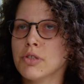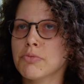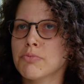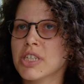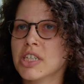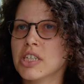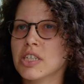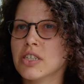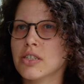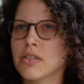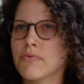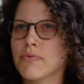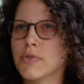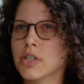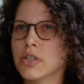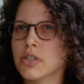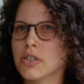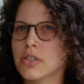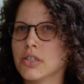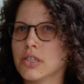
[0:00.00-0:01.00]
because the
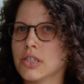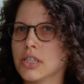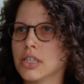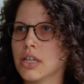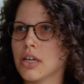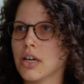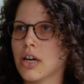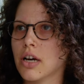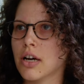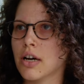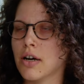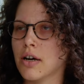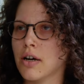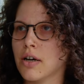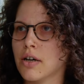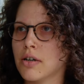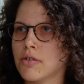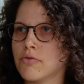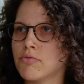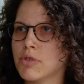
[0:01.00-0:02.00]
first
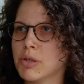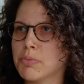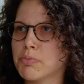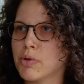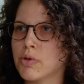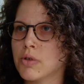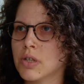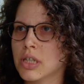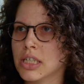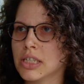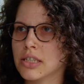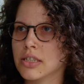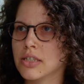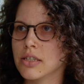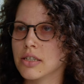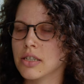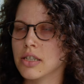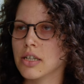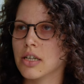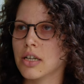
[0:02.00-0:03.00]
uh, report